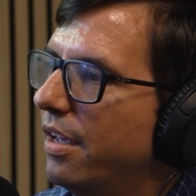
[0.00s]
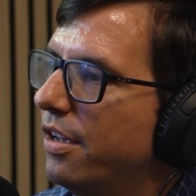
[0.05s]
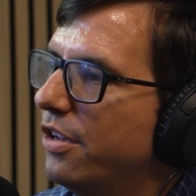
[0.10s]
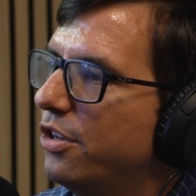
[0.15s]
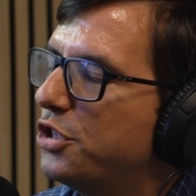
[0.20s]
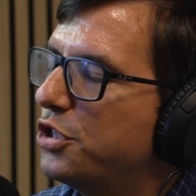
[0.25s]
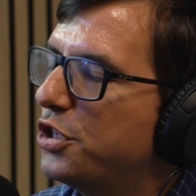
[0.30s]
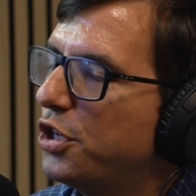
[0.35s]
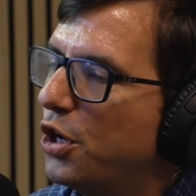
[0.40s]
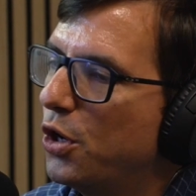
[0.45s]

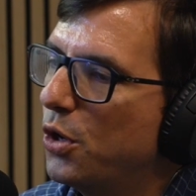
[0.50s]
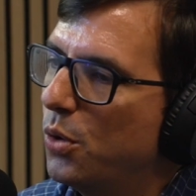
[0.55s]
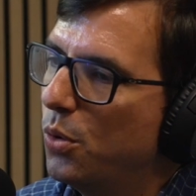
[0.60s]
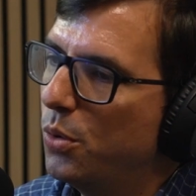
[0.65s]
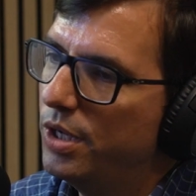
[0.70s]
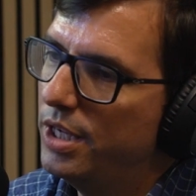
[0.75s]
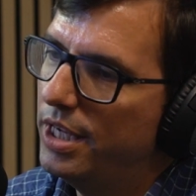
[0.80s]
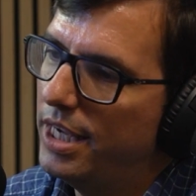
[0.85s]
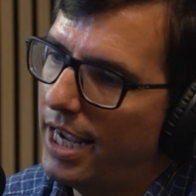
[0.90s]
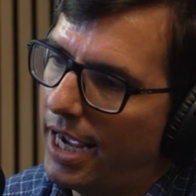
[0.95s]
So
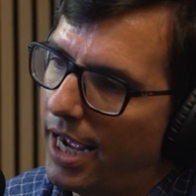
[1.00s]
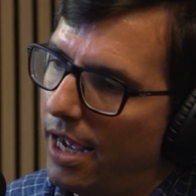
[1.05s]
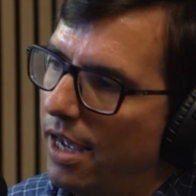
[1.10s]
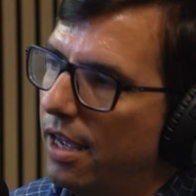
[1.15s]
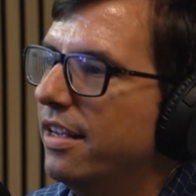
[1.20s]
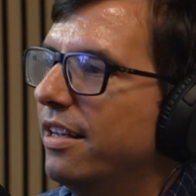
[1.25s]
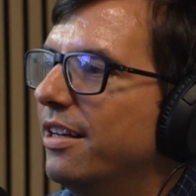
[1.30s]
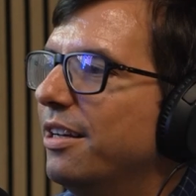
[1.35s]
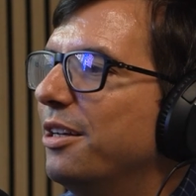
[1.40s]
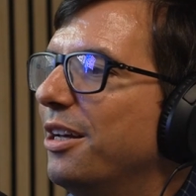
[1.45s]
yeah,
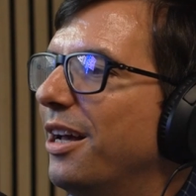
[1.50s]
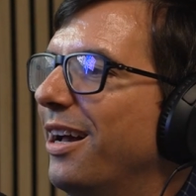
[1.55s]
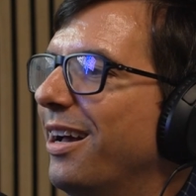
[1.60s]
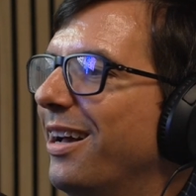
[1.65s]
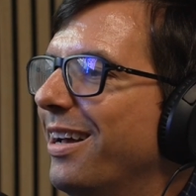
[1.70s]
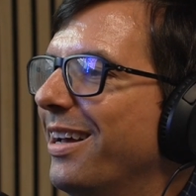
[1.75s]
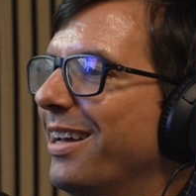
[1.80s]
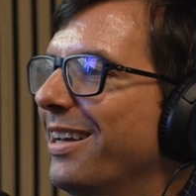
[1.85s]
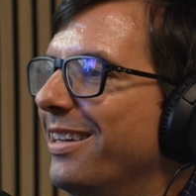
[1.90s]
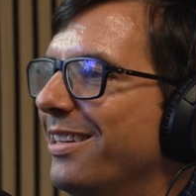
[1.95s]

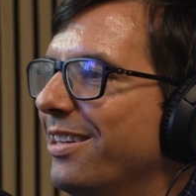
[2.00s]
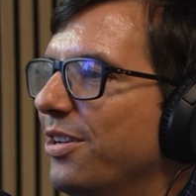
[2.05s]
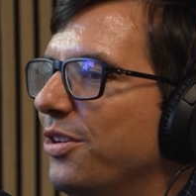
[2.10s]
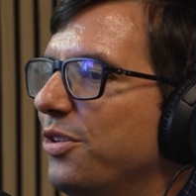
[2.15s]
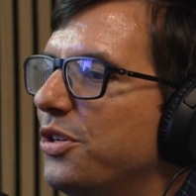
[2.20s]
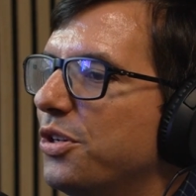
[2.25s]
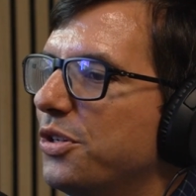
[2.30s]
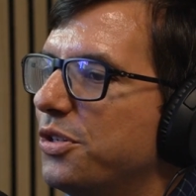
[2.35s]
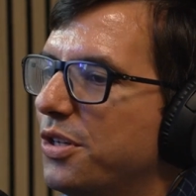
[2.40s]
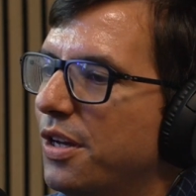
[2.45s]
I
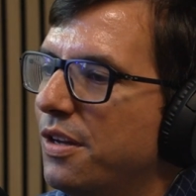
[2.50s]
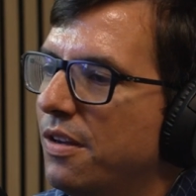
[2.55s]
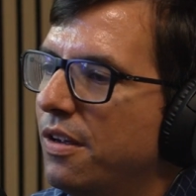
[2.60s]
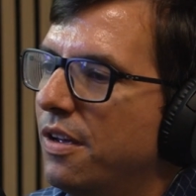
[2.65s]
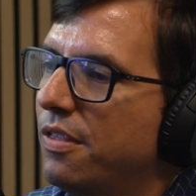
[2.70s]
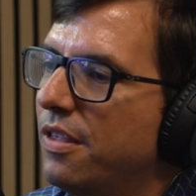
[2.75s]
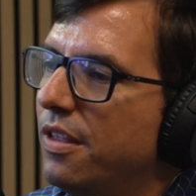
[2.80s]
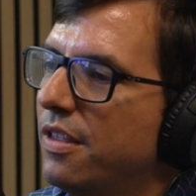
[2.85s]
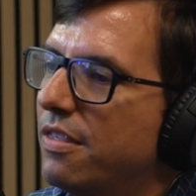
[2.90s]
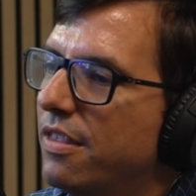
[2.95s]

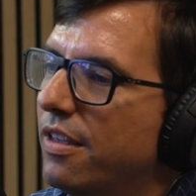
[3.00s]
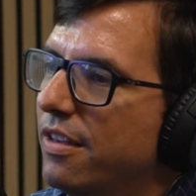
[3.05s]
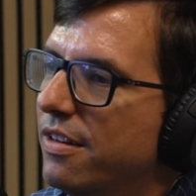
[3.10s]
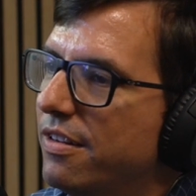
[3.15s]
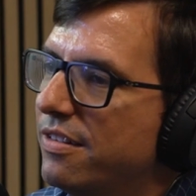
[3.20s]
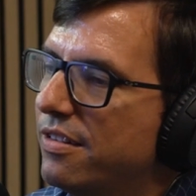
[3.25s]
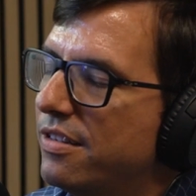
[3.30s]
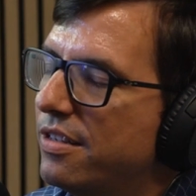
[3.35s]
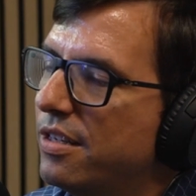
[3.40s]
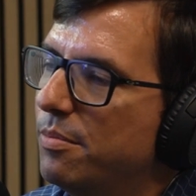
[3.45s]
think that
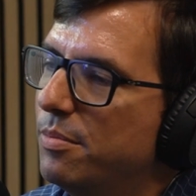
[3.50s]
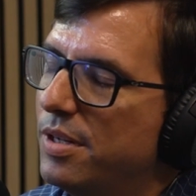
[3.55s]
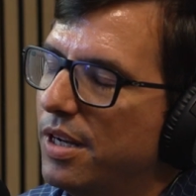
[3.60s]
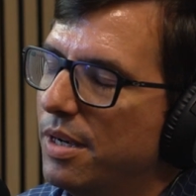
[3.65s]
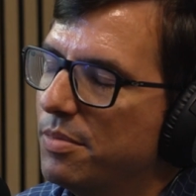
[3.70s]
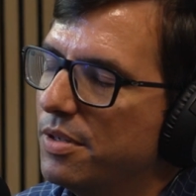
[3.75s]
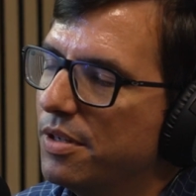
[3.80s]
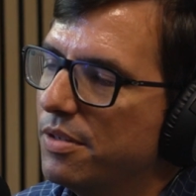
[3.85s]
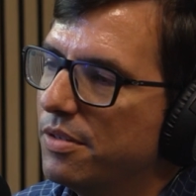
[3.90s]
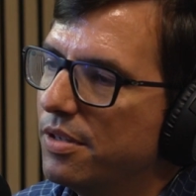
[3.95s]

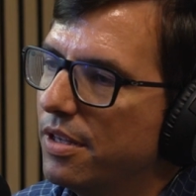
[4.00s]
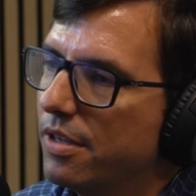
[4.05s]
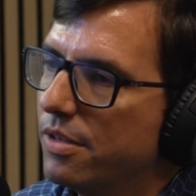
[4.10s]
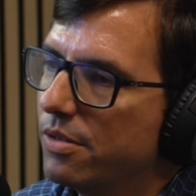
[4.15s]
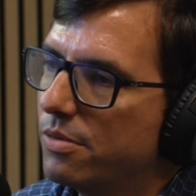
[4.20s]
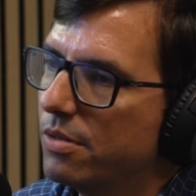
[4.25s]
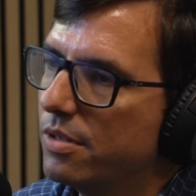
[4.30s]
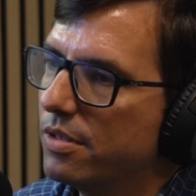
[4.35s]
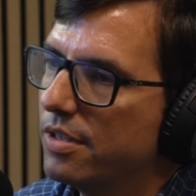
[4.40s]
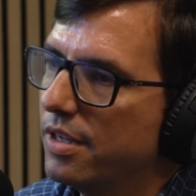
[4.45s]
sometimes those
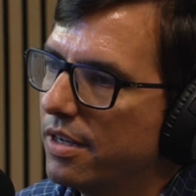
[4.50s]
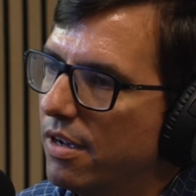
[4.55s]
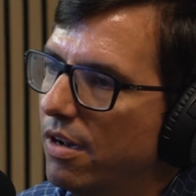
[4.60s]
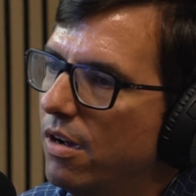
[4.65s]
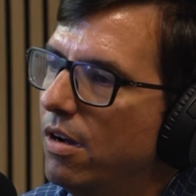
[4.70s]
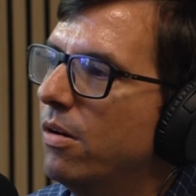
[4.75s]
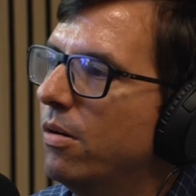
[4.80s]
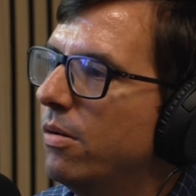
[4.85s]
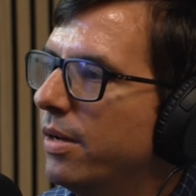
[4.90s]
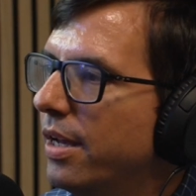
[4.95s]
things where it's like,
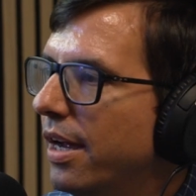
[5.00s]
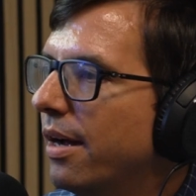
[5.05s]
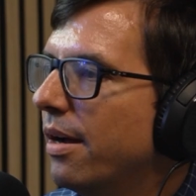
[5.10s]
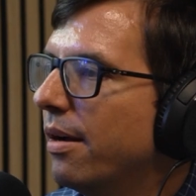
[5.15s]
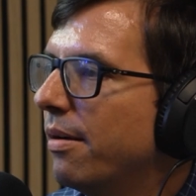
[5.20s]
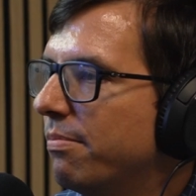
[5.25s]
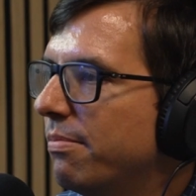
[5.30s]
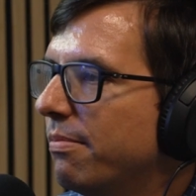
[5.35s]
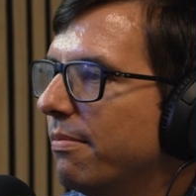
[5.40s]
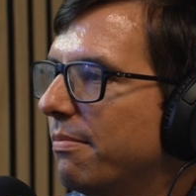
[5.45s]
oh
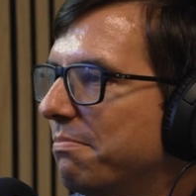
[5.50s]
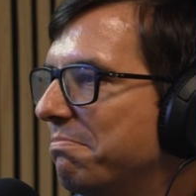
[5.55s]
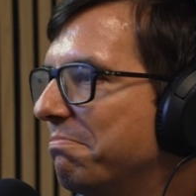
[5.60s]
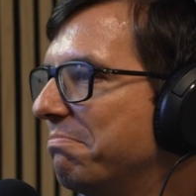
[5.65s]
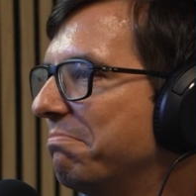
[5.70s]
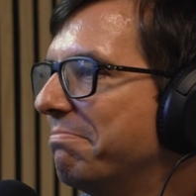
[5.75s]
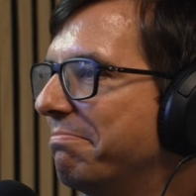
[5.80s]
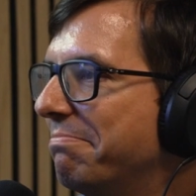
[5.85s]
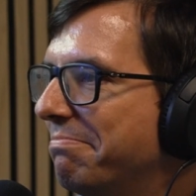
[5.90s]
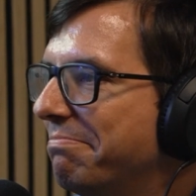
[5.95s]
yeah,
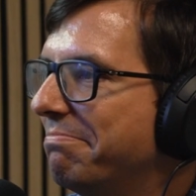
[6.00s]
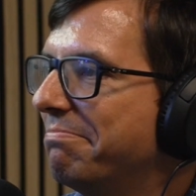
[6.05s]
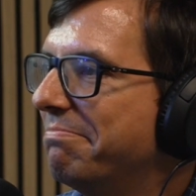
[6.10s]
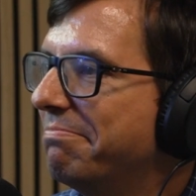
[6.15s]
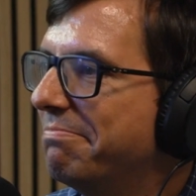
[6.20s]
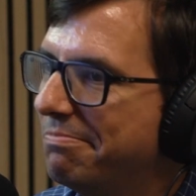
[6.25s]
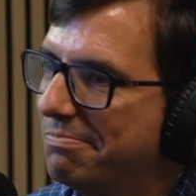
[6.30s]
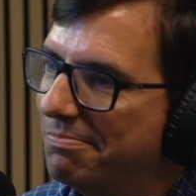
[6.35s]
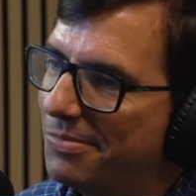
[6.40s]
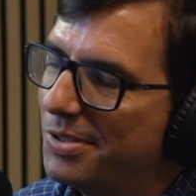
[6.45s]

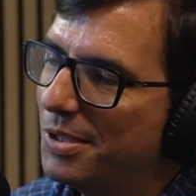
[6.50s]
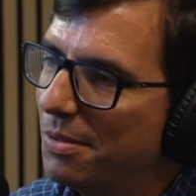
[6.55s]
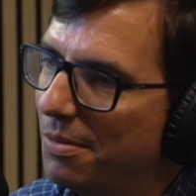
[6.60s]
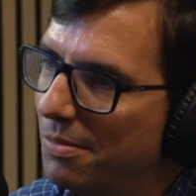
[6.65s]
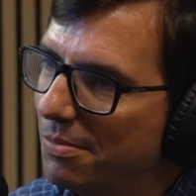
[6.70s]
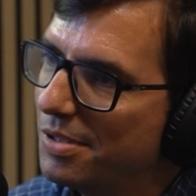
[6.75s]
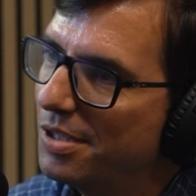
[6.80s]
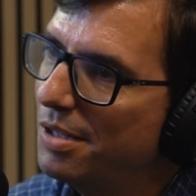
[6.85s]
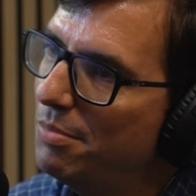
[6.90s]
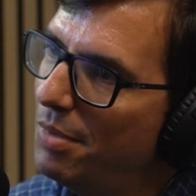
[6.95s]

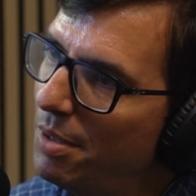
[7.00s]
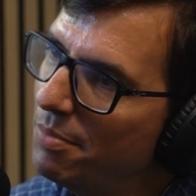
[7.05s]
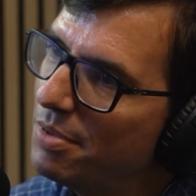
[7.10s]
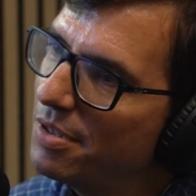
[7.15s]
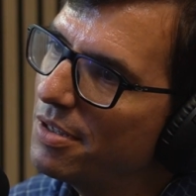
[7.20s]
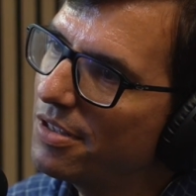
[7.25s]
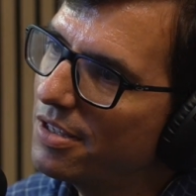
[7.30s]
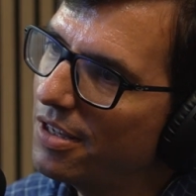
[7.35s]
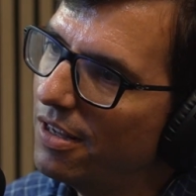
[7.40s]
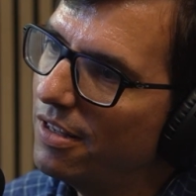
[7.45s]
so sometimes
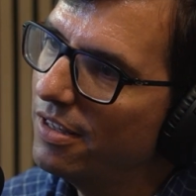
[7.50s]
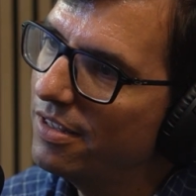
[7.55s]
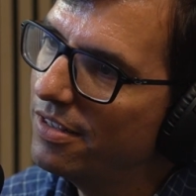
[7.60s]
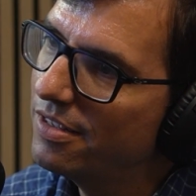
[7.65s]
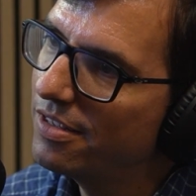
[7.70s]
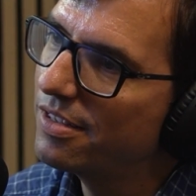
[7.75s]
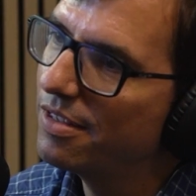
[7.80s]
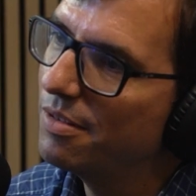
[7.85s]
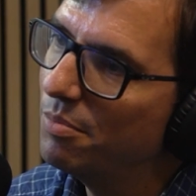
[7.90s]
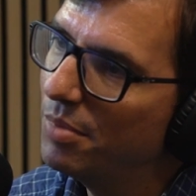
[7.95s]
the
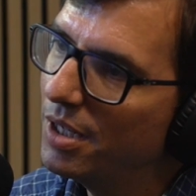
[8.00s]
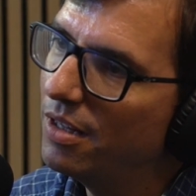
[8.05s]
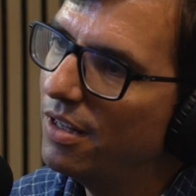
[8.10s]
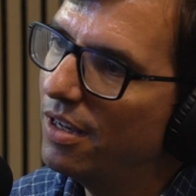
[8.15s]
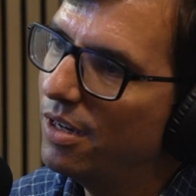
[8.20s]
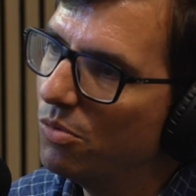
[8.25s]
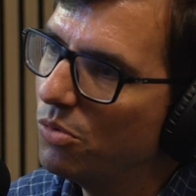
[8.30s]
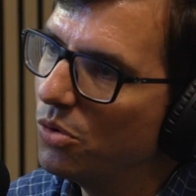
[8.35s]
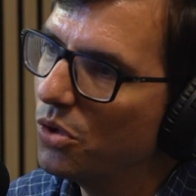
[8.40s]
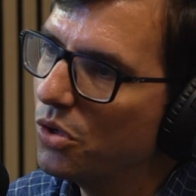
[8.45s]
solids can be a
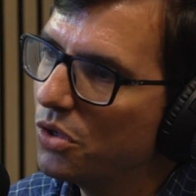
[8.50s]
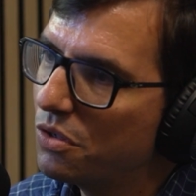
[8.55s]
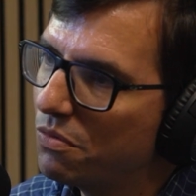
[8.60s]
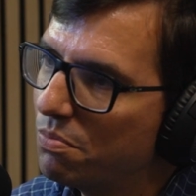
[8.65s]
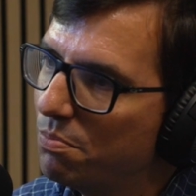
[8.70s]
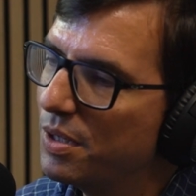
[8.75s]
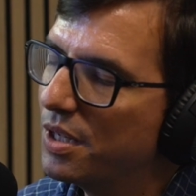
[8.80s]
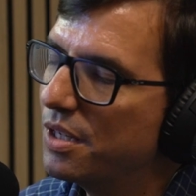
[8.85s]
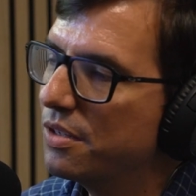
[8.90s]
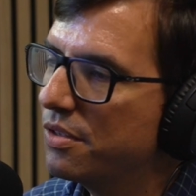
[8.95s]
lot worse
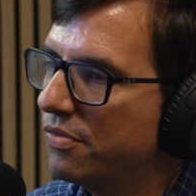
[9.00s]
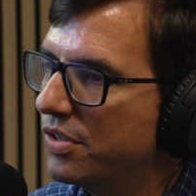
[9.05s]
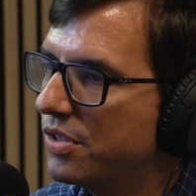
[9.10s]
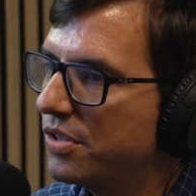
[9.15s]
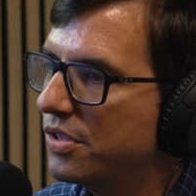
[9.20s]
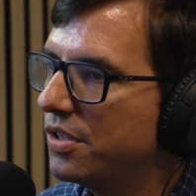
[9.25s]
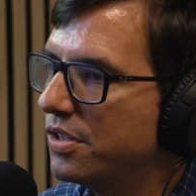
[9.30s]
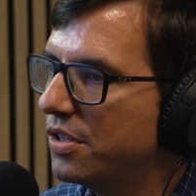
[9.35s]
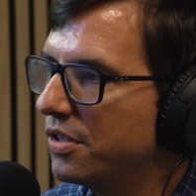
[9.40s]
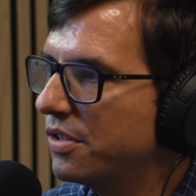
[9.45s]
because of
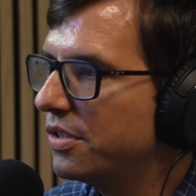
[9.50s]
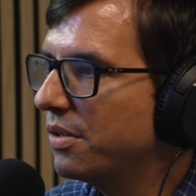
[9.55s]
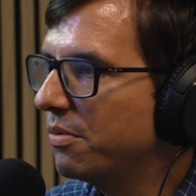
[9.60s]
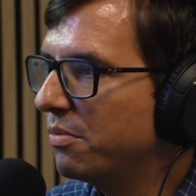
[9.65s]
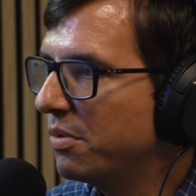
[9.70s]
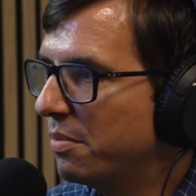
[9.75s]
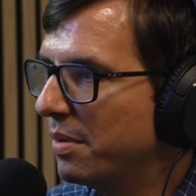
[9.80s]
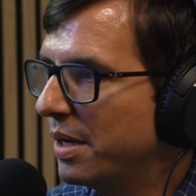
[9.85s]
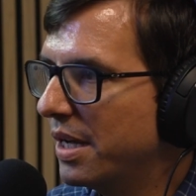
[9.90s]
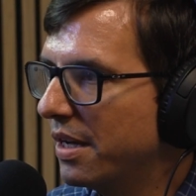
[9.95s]
decisions that
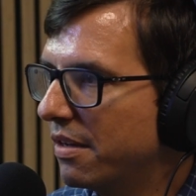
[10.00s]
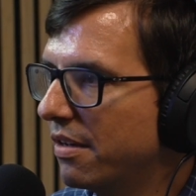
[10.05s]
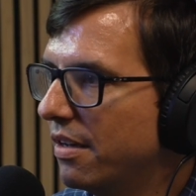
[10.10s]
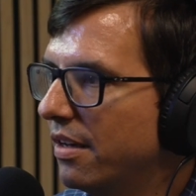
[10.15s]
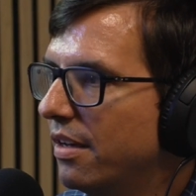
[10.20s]
we make.